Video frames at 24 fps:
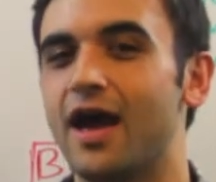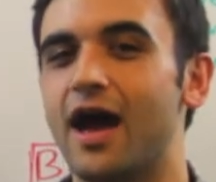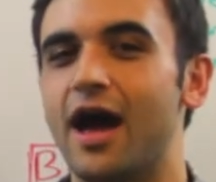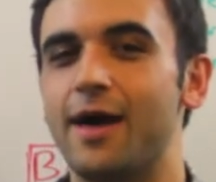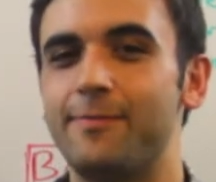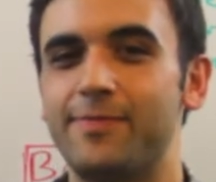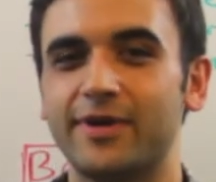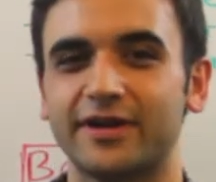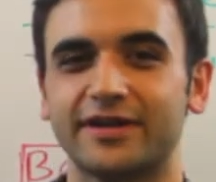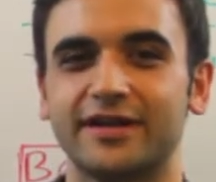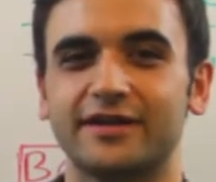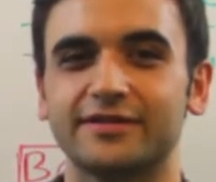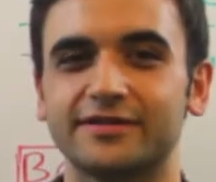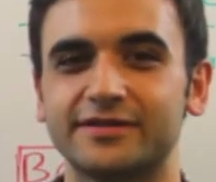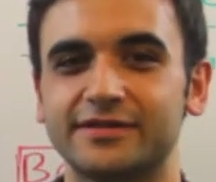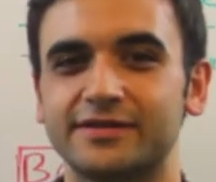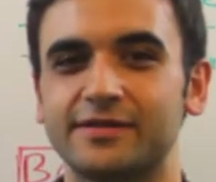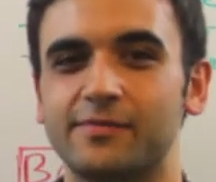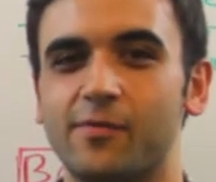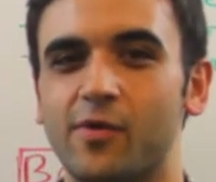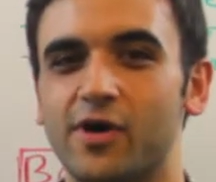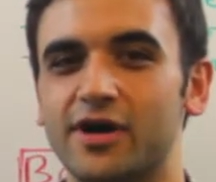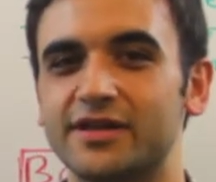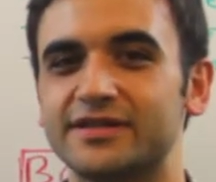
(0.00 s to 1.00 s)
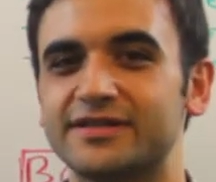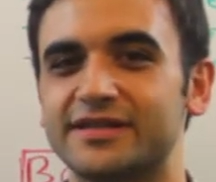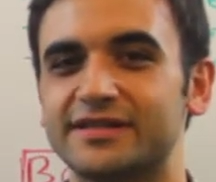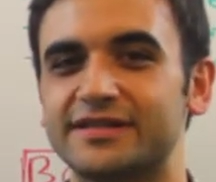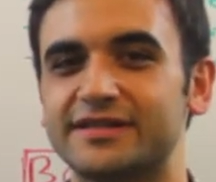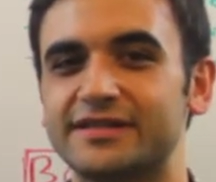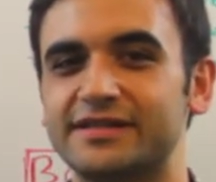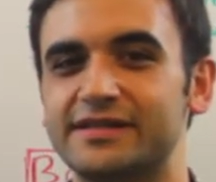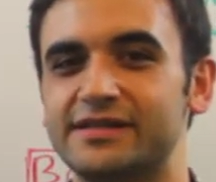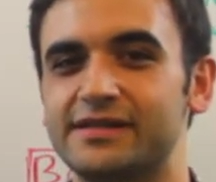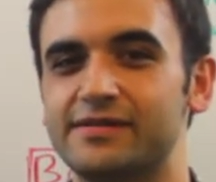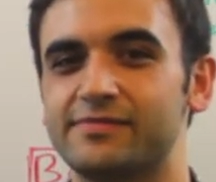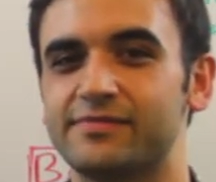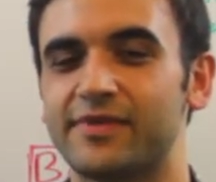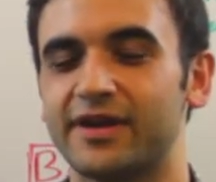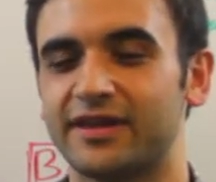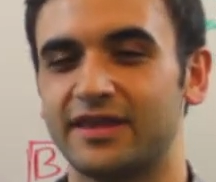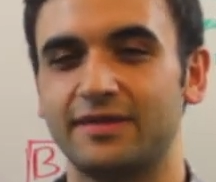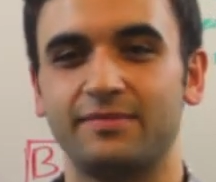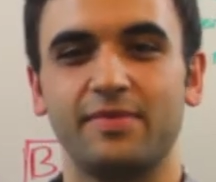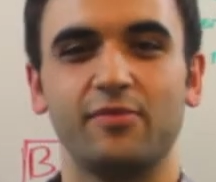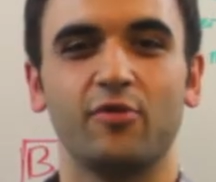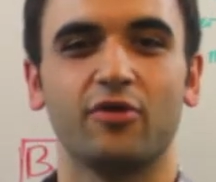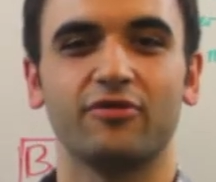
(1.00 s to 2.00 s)
I picked out some ones that seem like
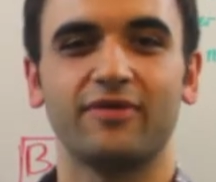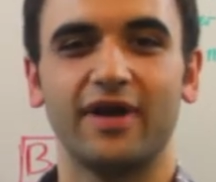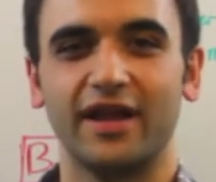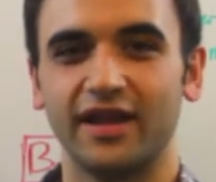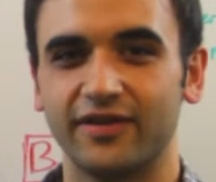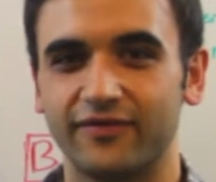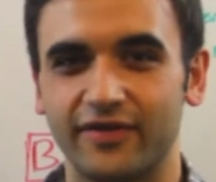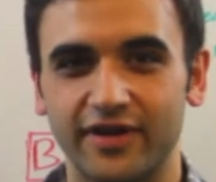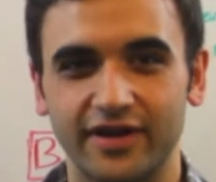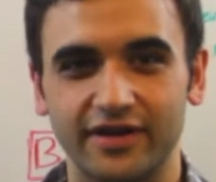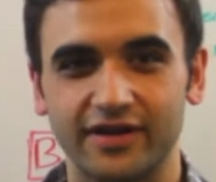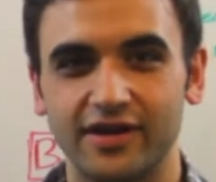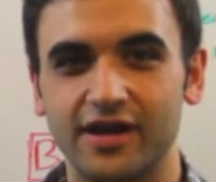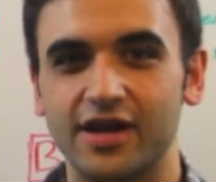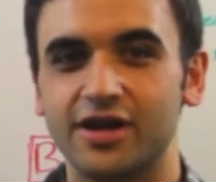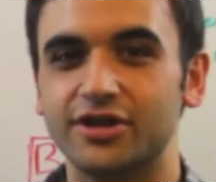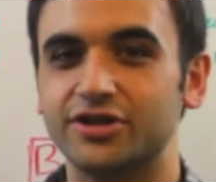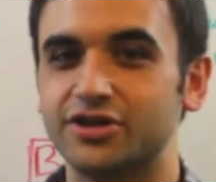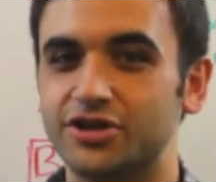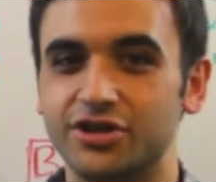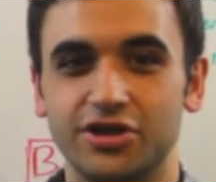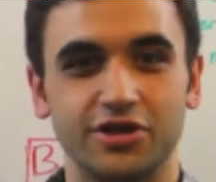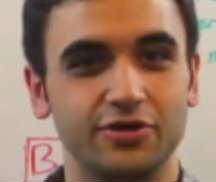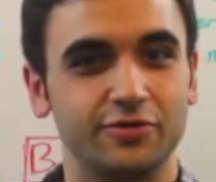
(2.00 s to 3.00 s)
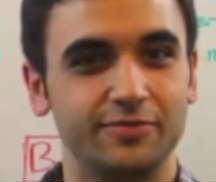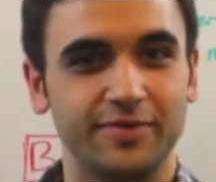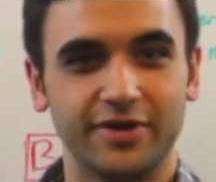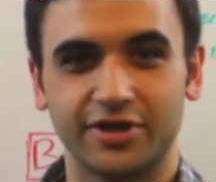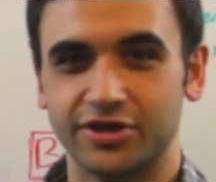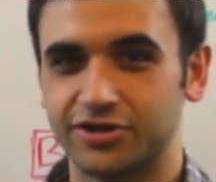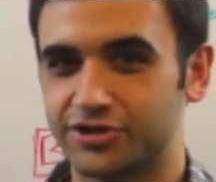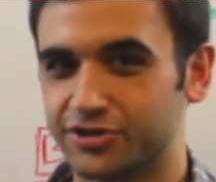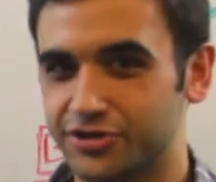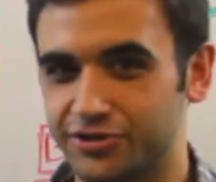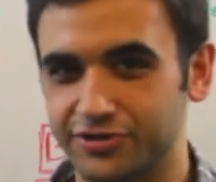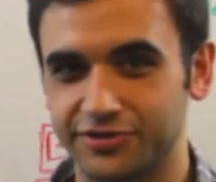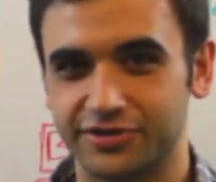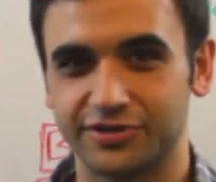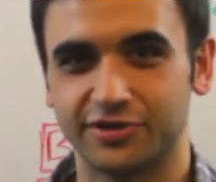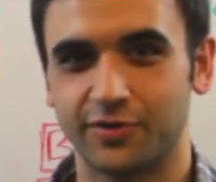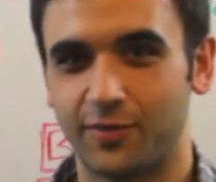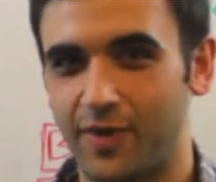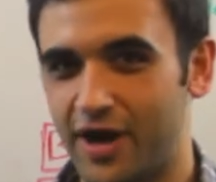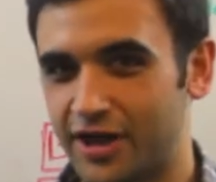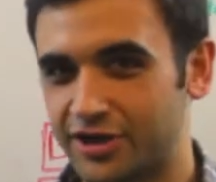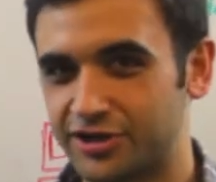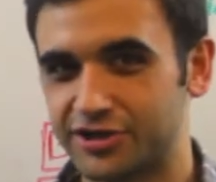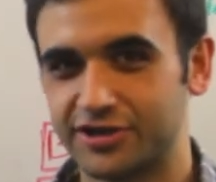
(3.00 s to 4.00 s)
they'd be more relevant to you because you're choosing to
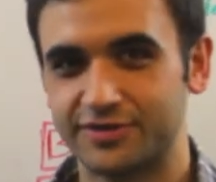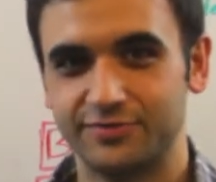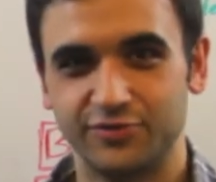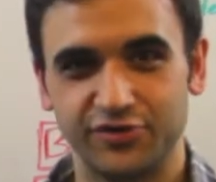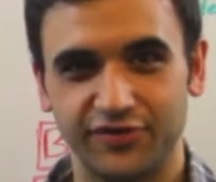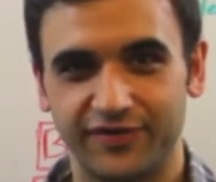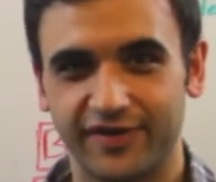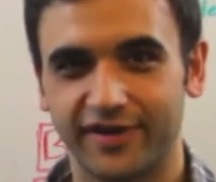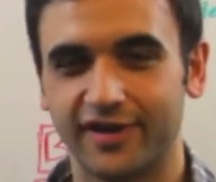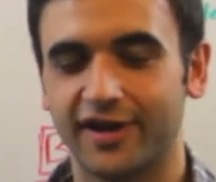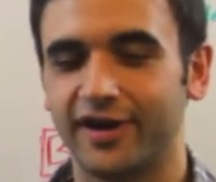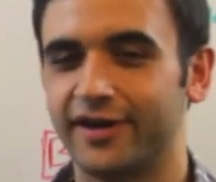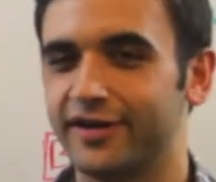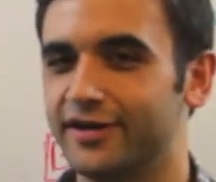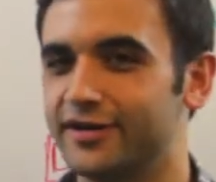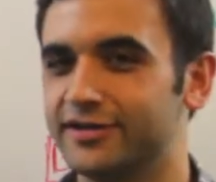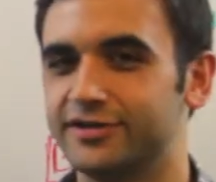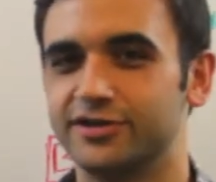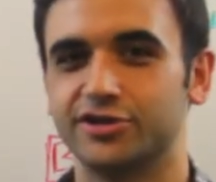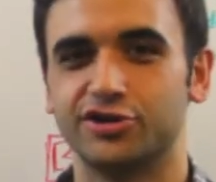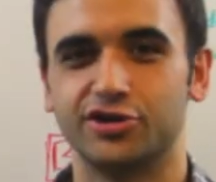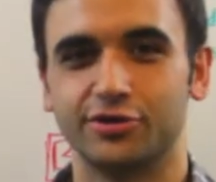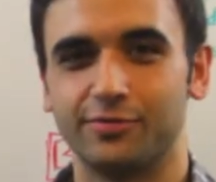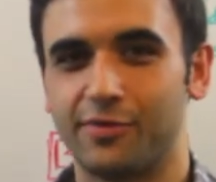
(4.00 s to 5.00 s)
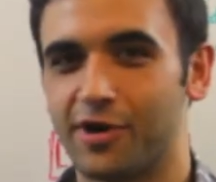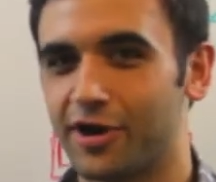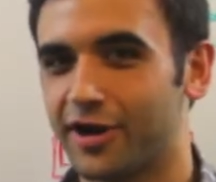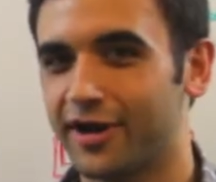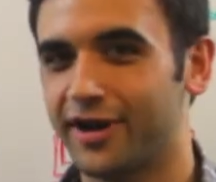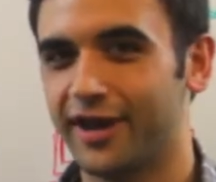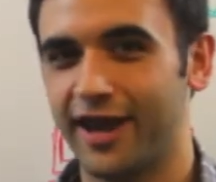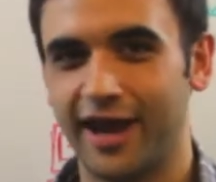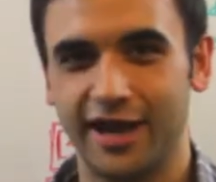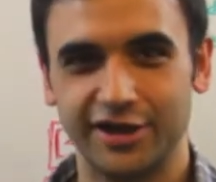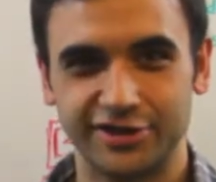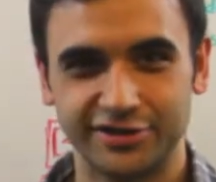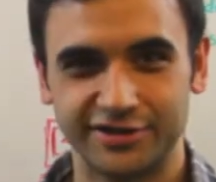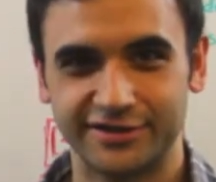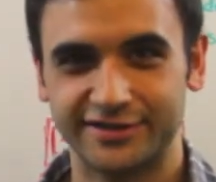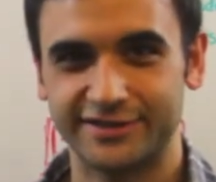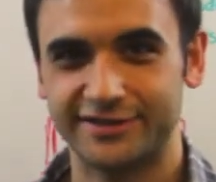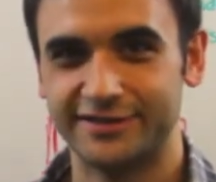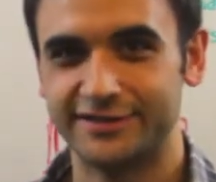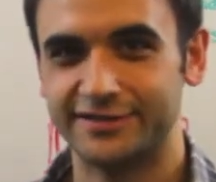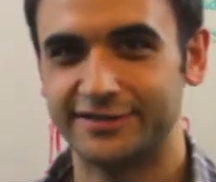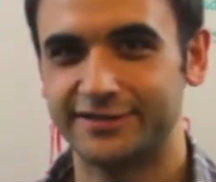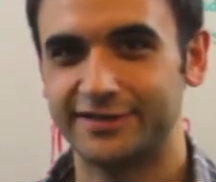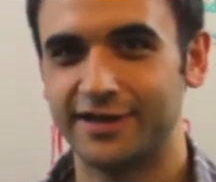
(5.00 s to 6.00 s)
watch this movie on a digital marketing
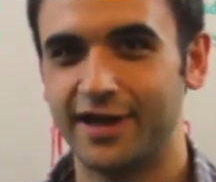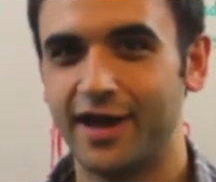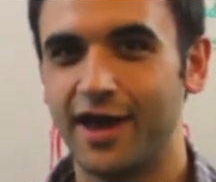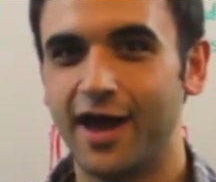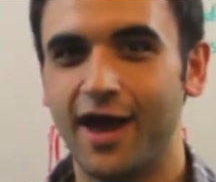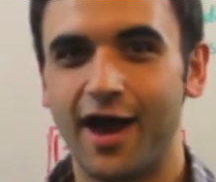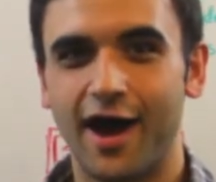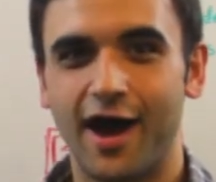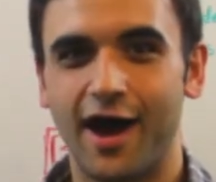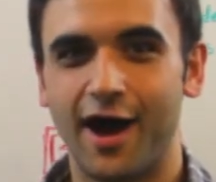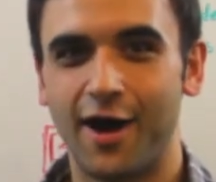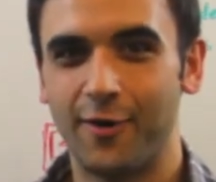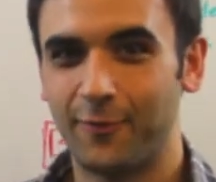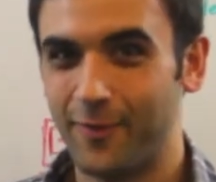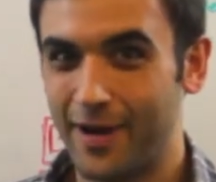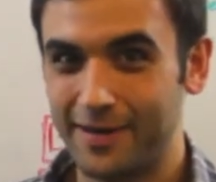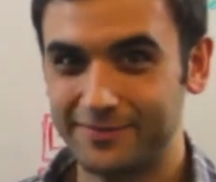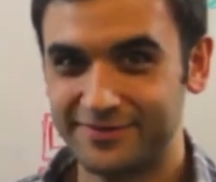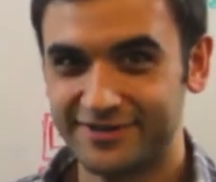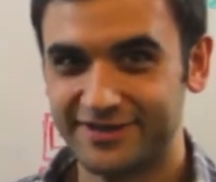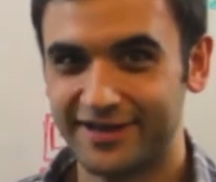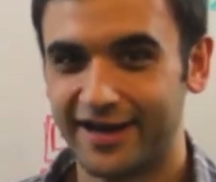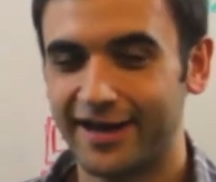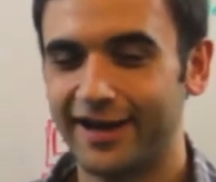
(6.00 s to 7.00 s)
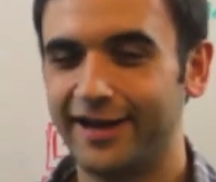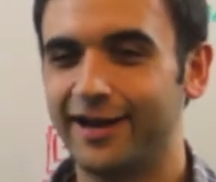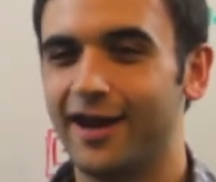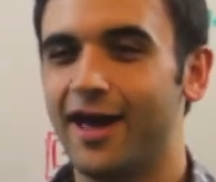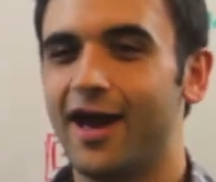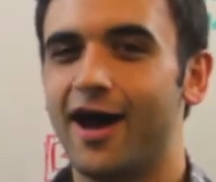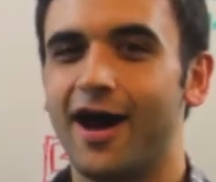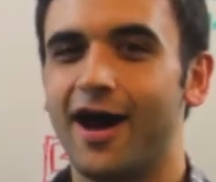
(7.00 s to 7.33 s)
agency's website,